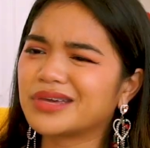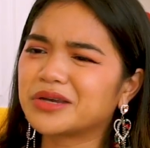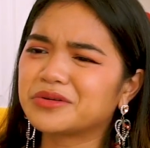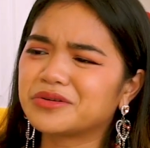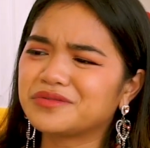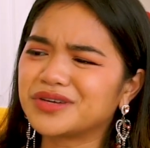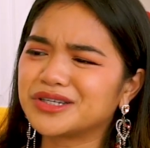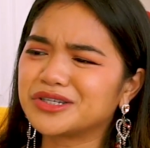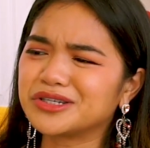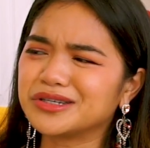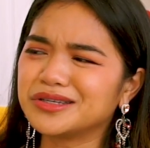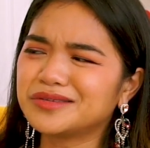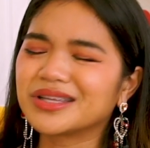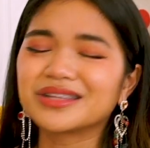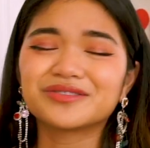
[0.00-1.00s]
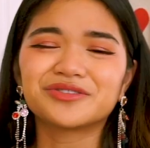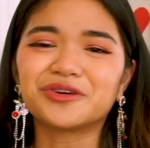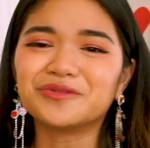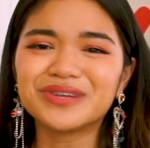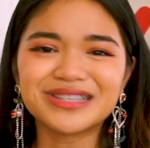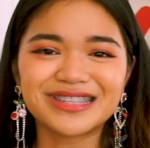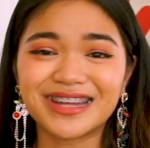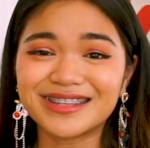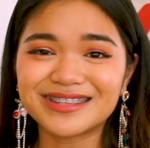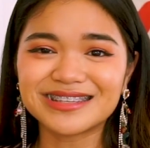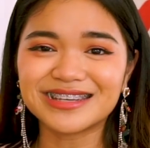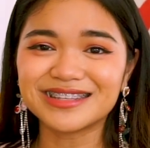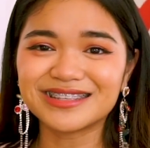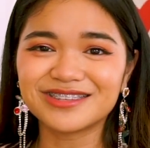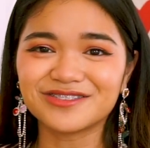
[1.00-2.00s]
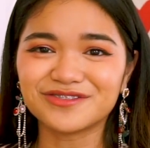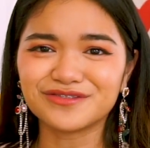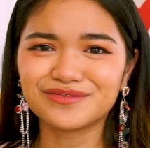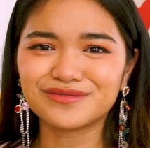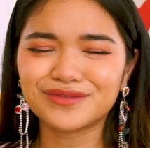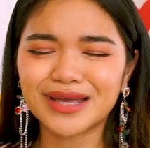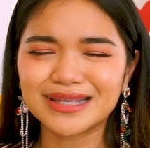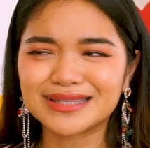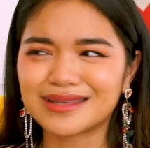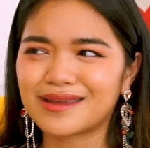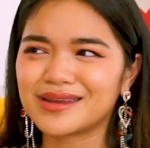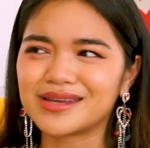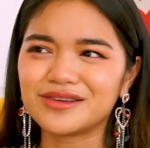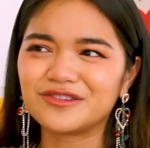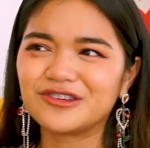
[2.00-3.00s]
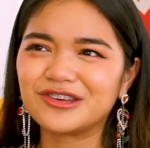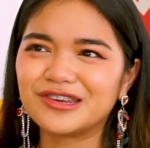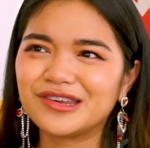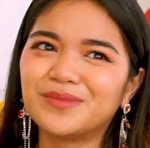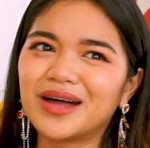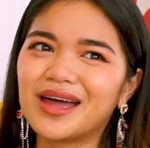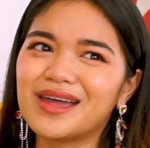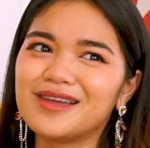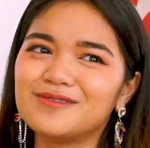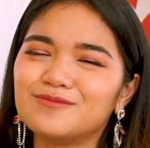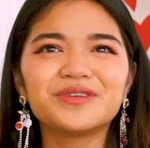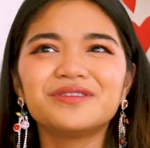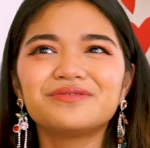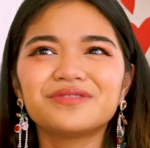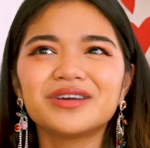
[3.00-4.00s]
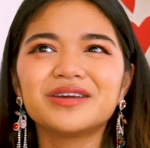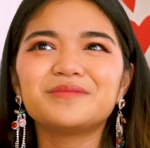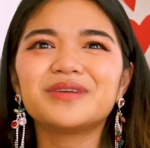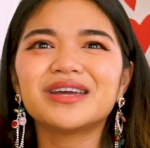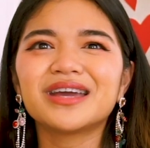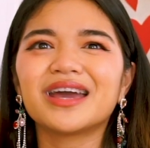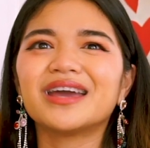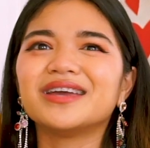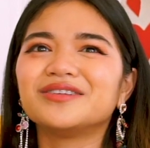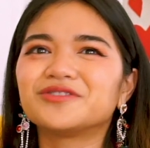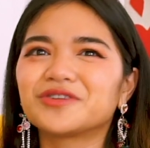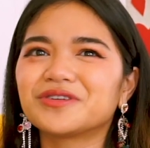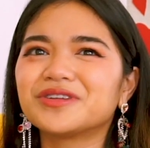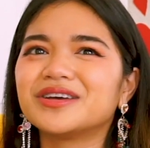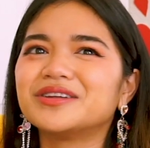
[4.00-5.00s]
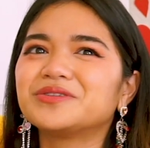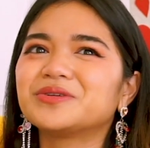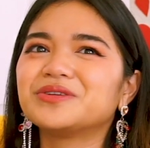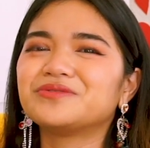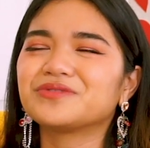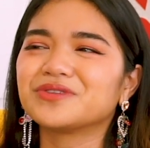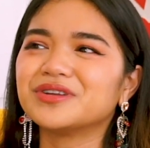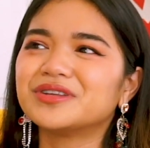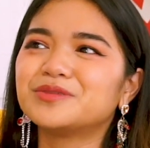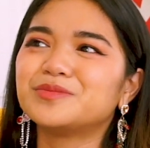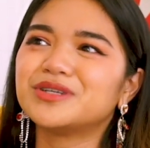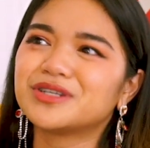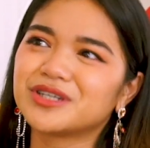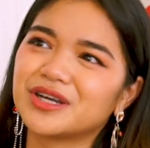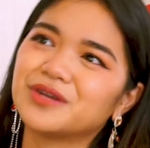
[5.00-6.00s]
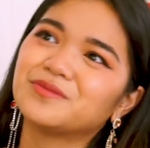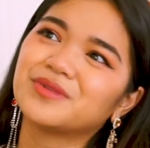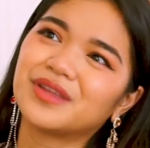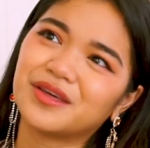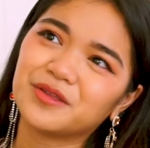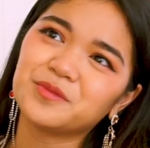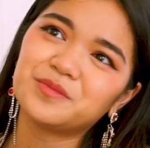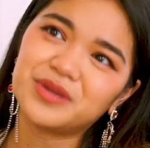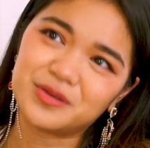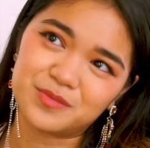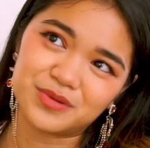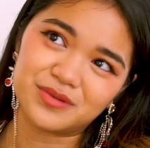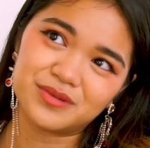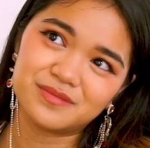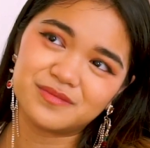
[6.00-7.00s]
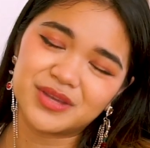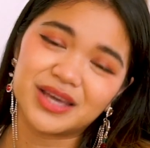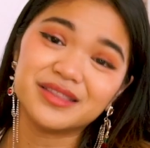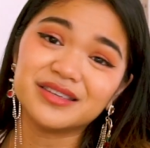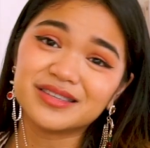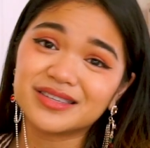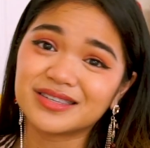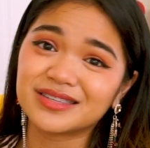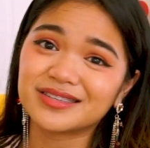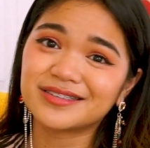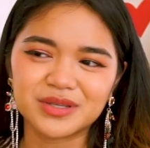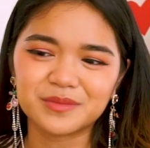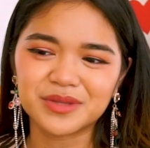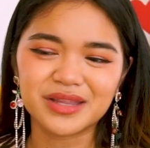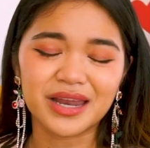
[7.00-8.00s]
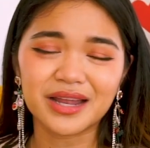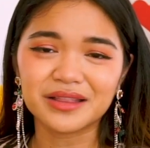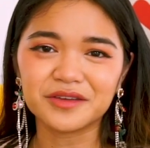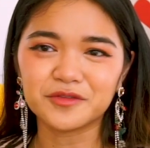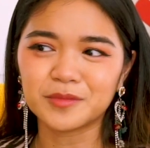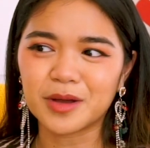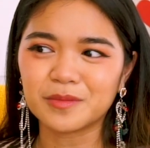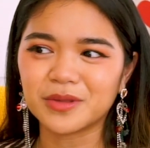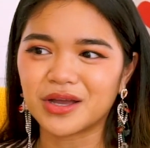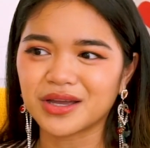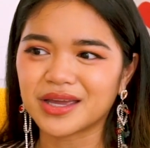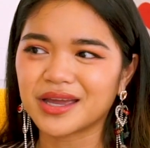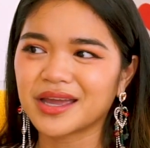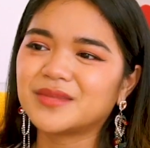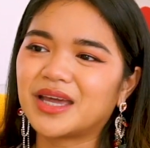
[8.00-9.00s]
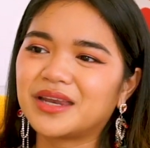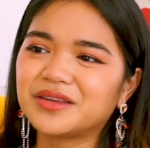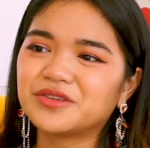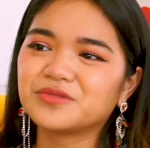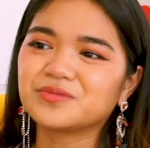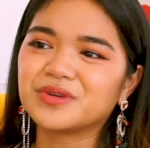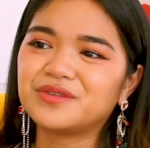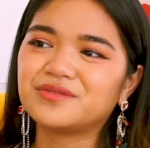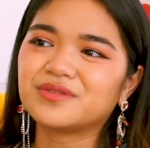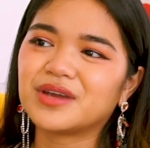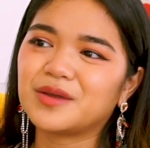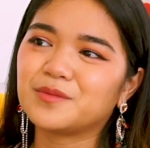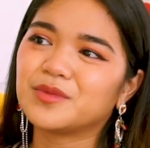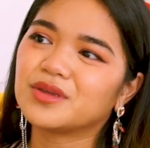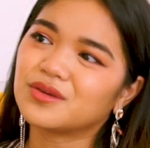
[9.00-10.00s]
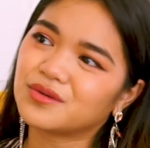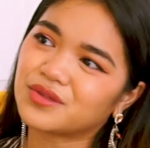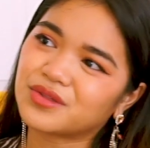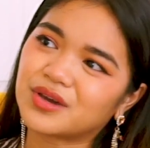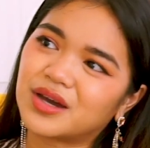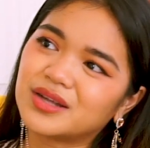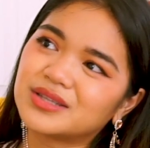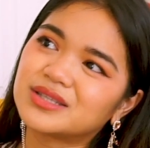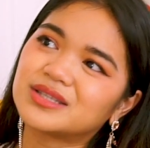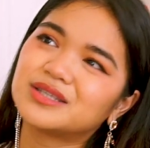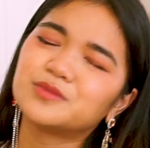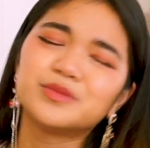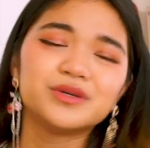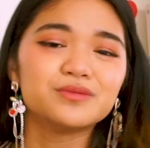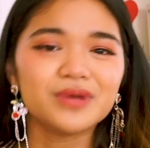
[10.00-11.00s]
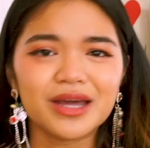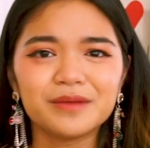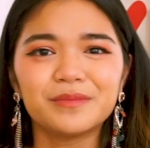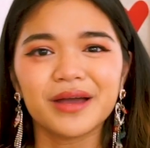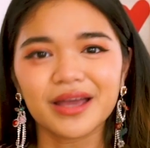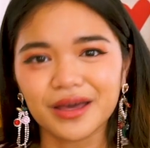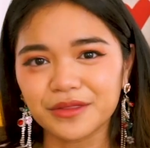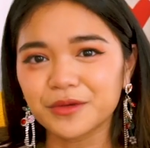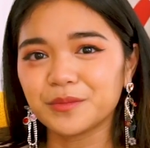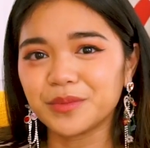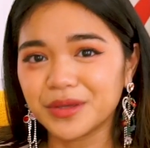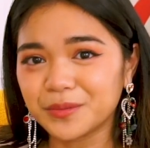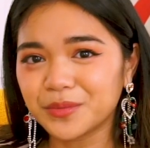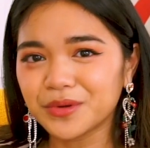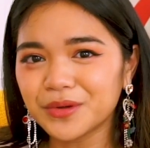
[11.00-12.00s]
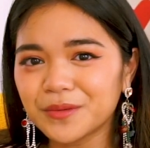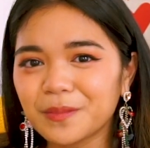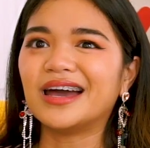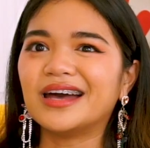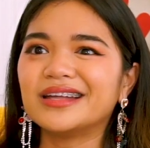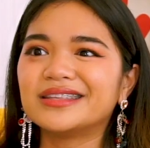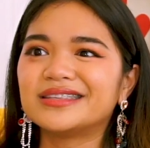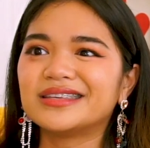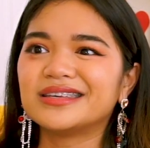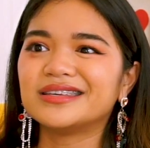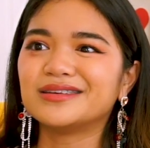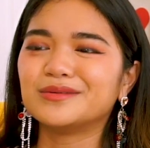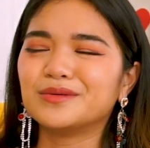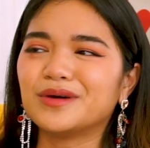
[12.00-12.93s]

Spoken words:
I don't know if I should. Like there's always that sense of hesitation, but reframing a journal entry for it to be shared with other people, and this is something that I love about blogging. Getting to reframe your thoughts to be read by other people adds a